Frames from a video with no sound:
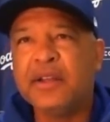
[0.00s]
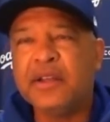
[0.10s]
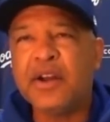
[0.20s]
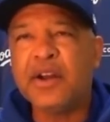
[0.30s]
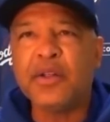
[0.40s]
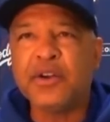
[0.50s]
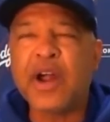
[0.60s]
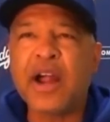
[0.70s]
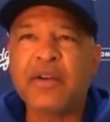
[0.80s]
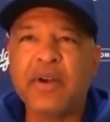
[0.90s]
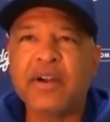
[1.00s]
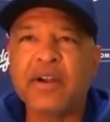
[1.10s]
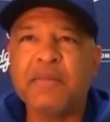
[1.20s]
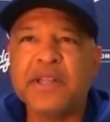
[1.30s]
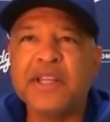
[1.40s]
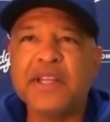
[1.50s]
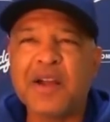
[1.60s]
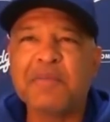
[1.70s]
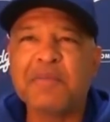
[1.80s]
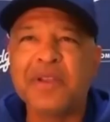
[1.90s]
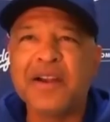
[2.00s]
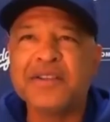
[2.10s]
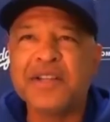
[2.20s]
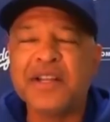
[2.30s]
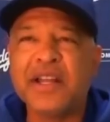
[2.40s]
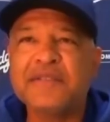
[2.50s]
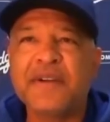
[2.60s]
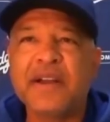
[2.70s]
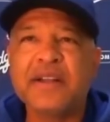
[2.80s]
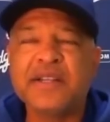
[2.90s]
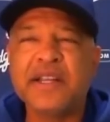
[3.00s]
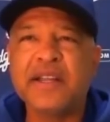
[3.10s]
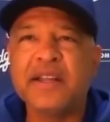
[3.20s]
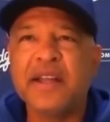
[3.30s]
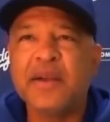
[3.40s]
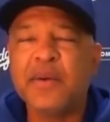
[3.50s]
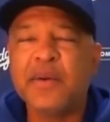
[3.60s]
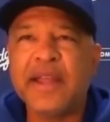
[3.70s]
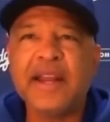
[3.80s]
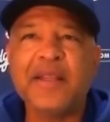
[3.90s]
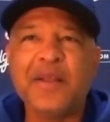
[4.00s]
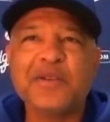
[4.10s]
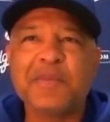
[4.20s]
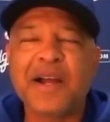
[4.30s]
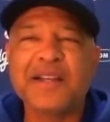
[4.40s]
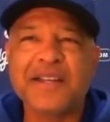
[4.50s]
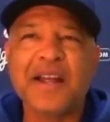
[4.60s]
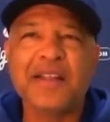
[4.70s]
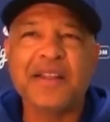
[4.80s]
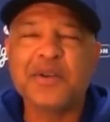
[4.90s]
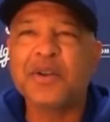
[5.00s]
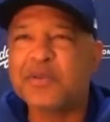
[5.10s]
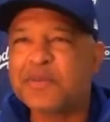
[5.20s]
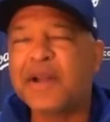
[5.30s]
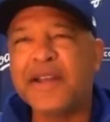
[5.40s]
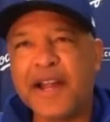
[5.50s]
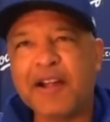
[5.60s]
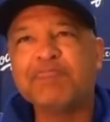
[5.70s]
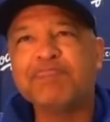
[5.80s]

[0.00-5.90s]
you know the track record, but the young players, it's fun to see when they get in those spots and how they certainly respond. Yeah.